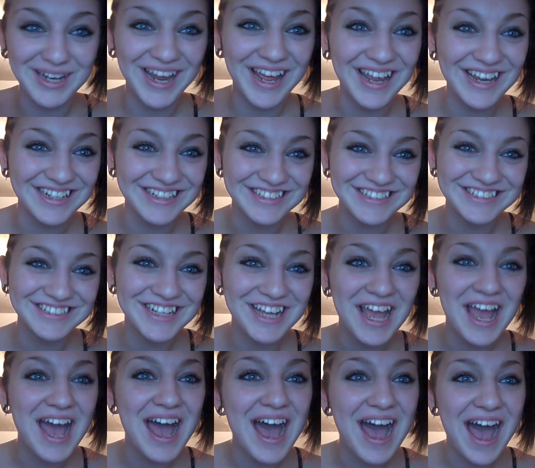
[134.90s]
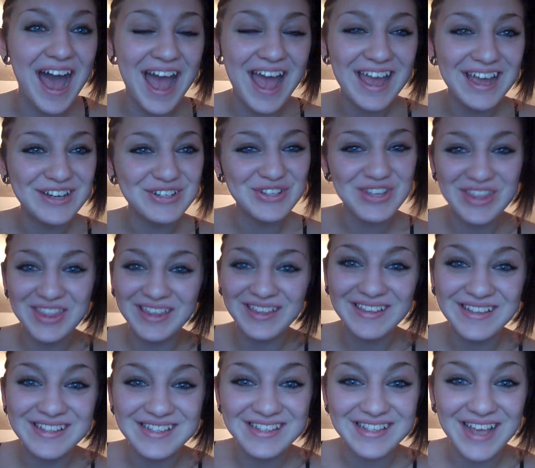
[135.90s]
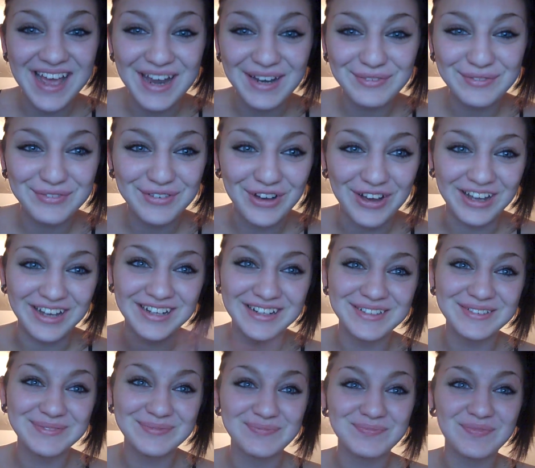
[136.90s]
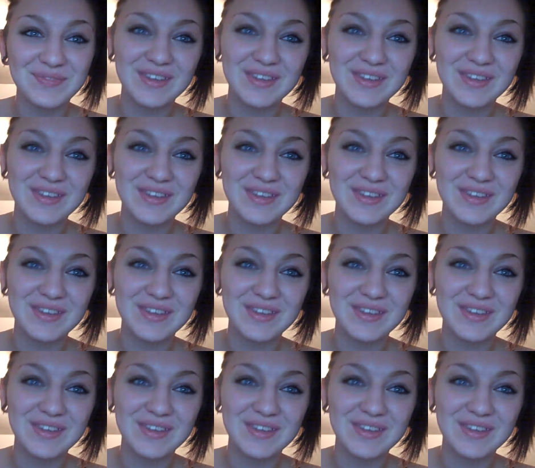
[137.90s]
but I, I actually think this is kind of fun.